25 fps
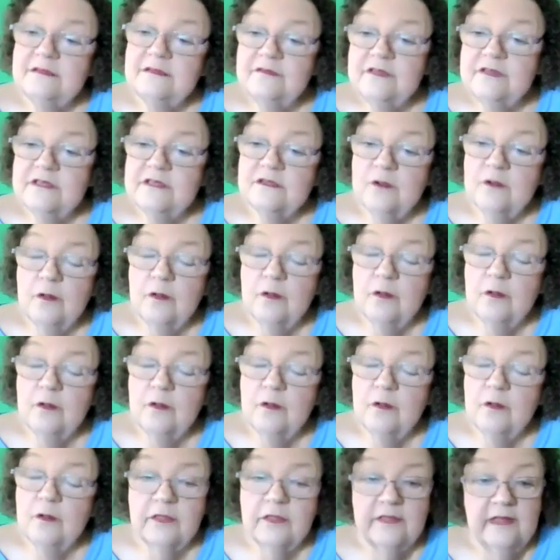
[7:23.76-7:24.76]
of this whole
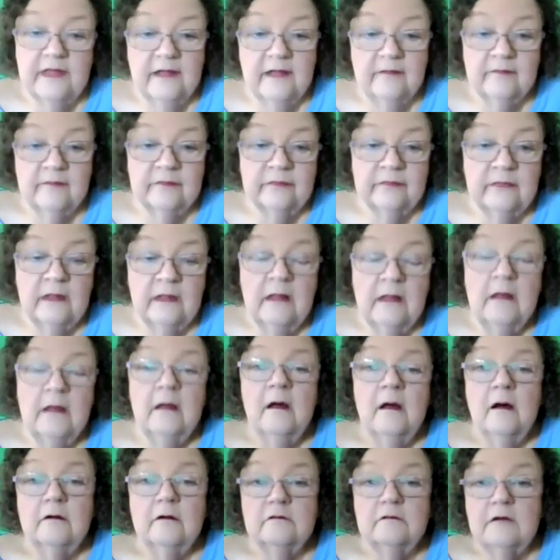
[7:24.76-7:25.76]
thing?
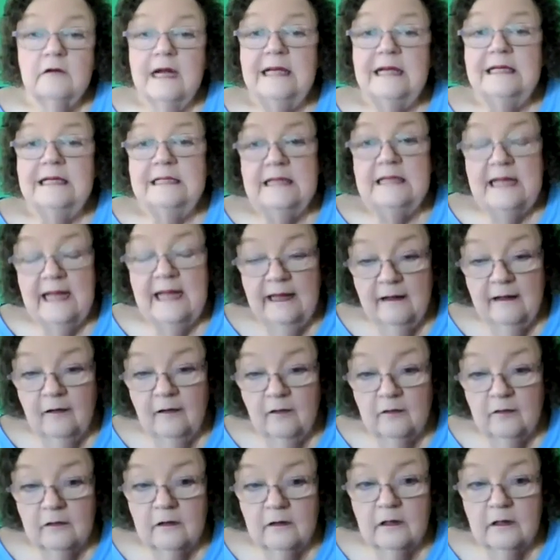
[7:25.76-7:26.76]
Right
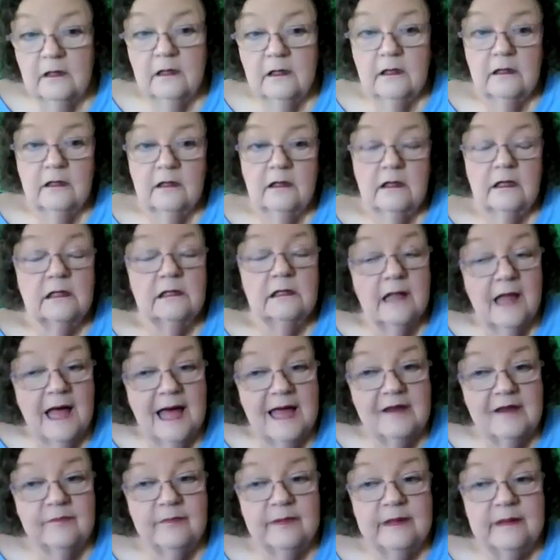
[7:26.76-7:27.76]
now, a
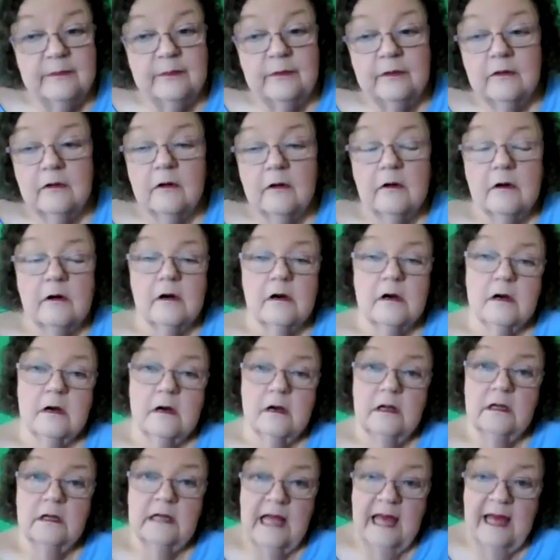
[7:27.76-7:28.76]
lot of people are
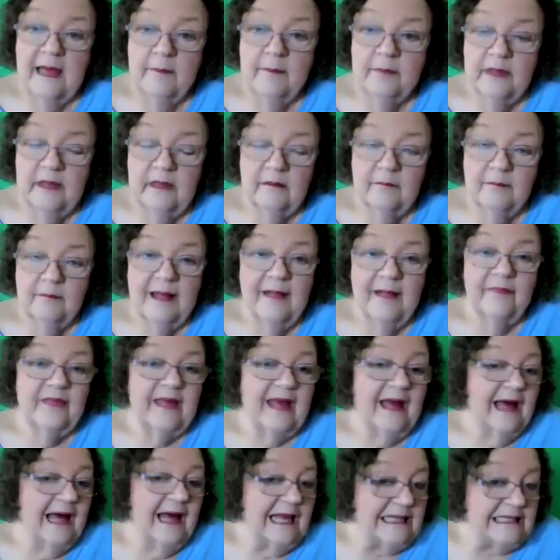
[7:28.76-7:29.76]
unhappy about
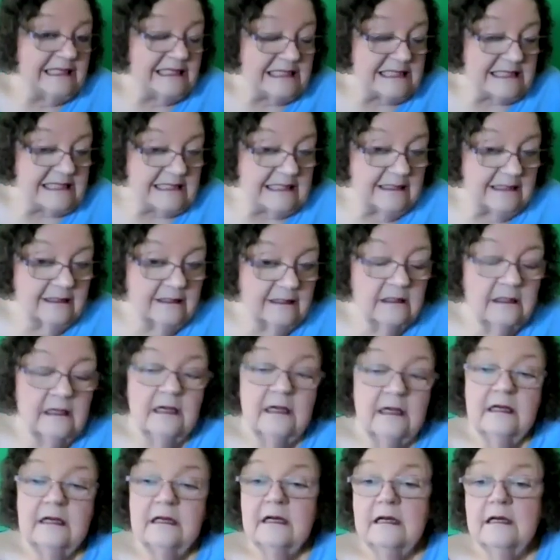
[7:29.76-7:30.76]
the idea.
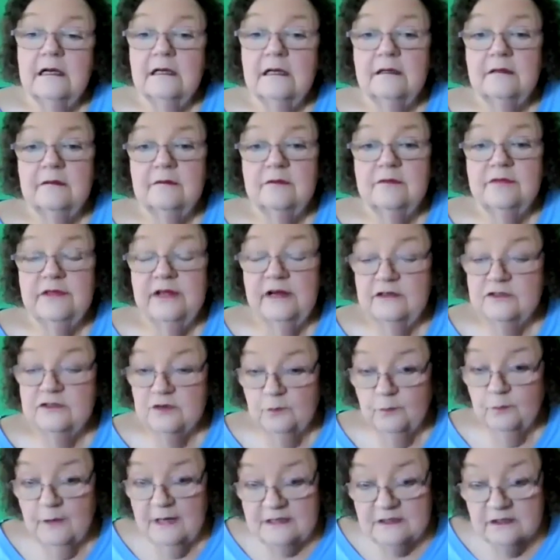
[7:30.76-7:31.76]
There's
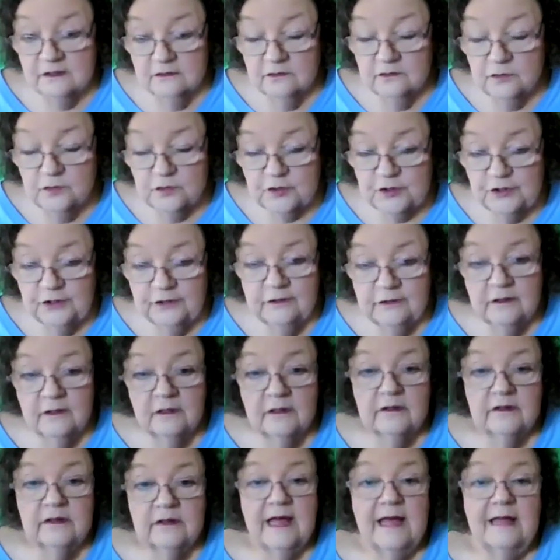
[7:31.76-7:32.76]
a resolution
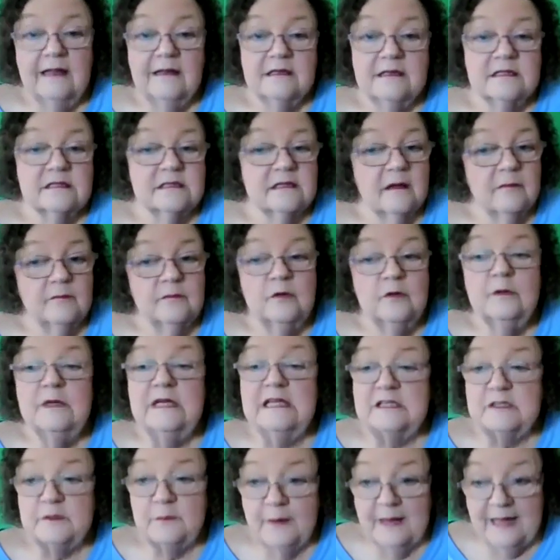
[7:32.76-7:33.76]
that some
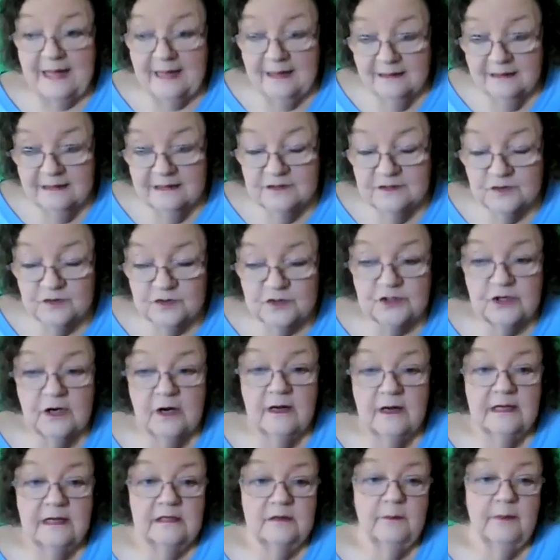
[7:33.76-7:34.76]
municipalities are
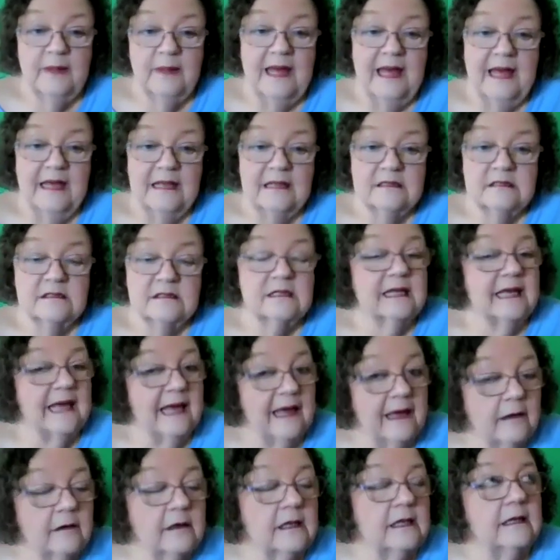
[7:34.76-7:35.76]
starting to pass. The
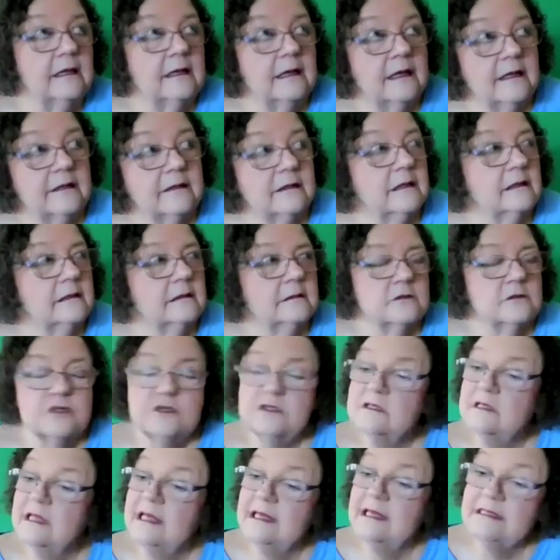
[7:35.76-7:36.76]
county, I think
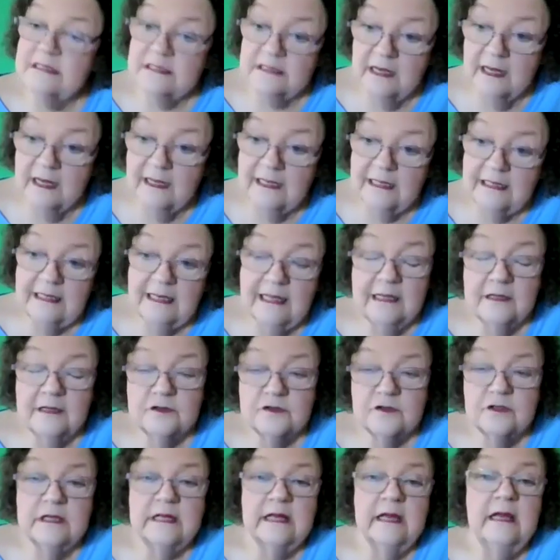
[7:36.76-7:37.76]
just last night
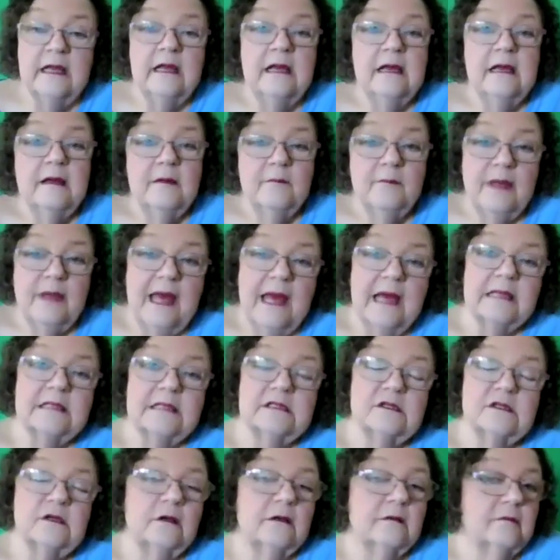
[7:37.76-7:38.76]
actually,
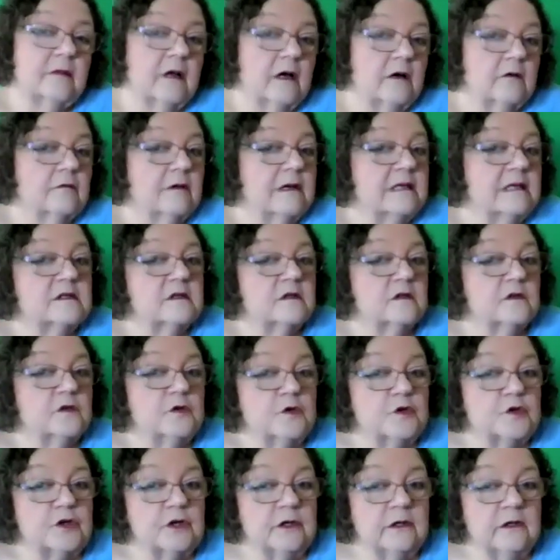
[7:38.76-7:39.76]
passed a
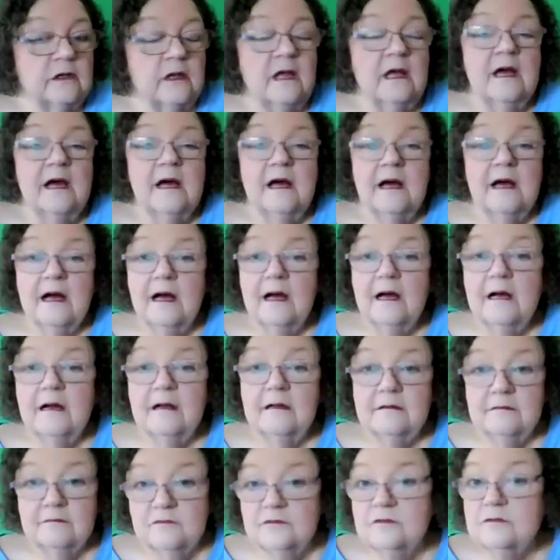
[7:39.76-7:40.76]
resolution
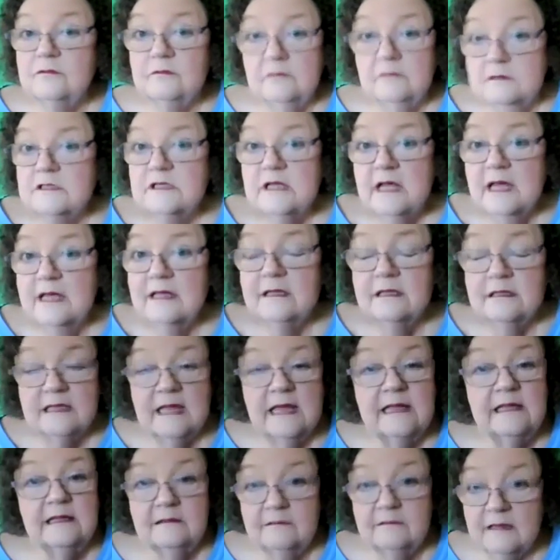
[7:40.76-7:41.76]
saying that
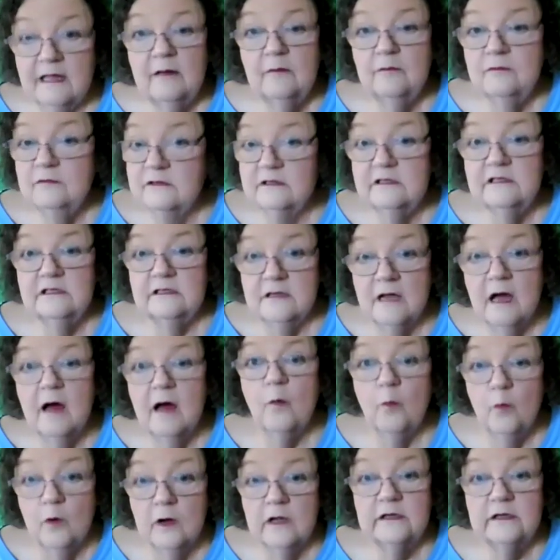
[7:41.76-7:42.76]
they did
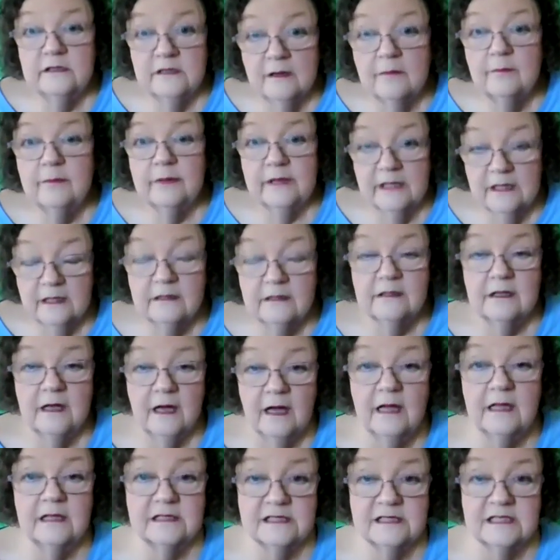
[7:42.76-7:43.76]
not want dumping in the
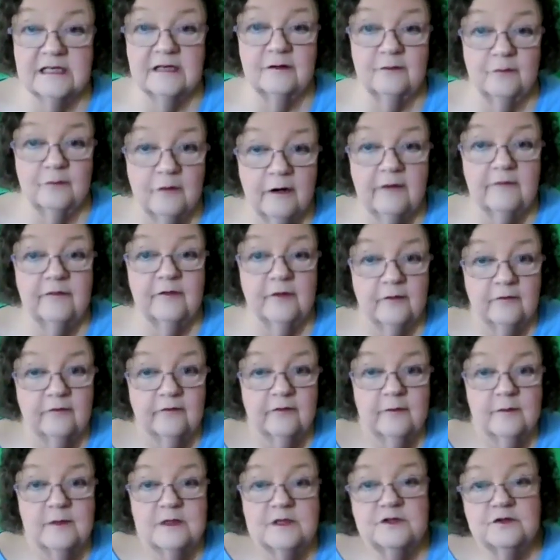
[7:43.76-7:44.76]
Hudson River
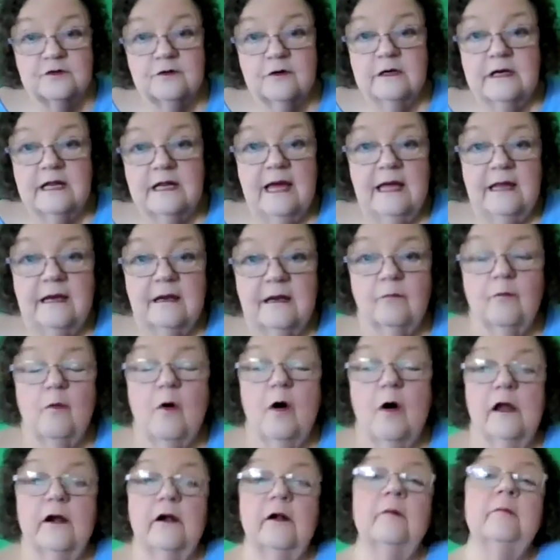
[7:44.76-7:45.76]
from this tritiated
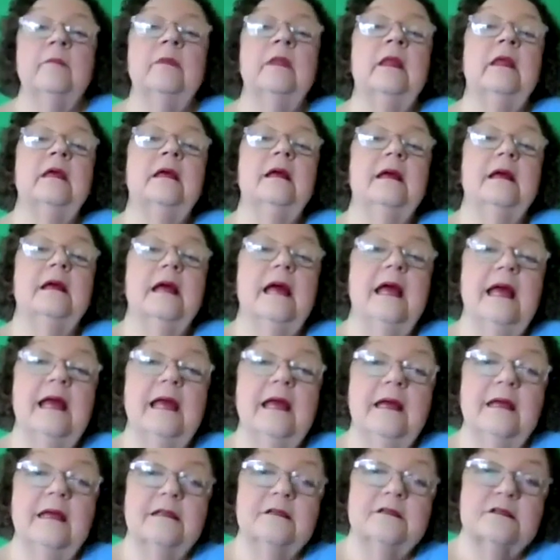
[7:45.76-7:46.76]
water.
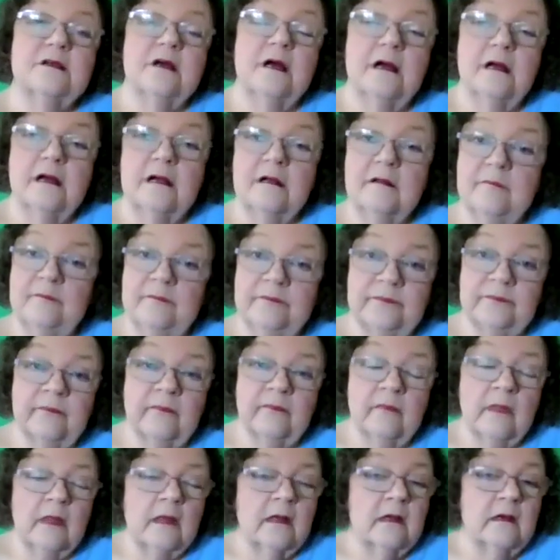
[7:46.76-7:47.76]
And
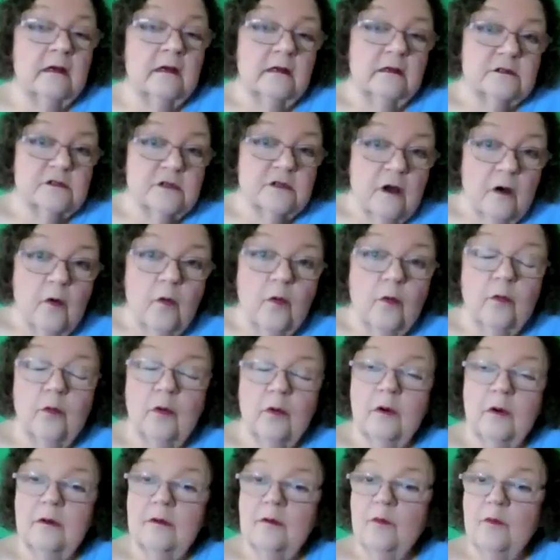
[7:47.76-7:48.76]

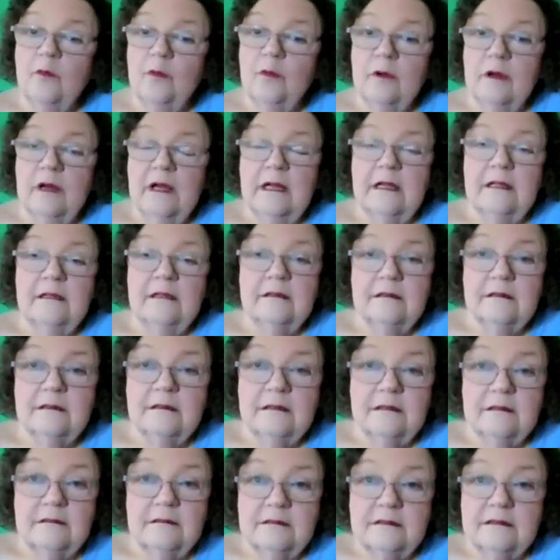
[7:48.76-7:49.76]
so
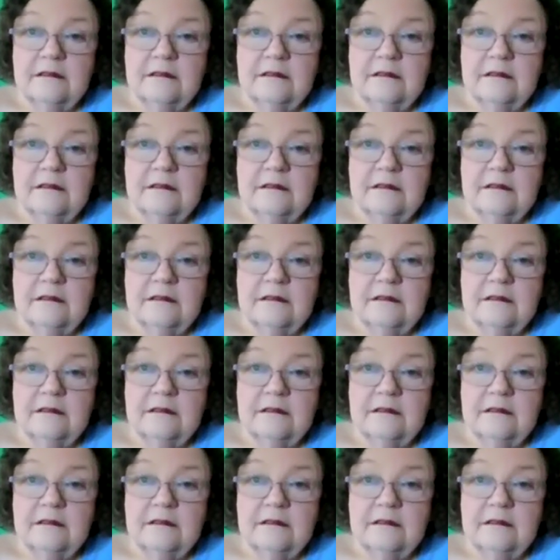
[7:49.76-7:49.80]
the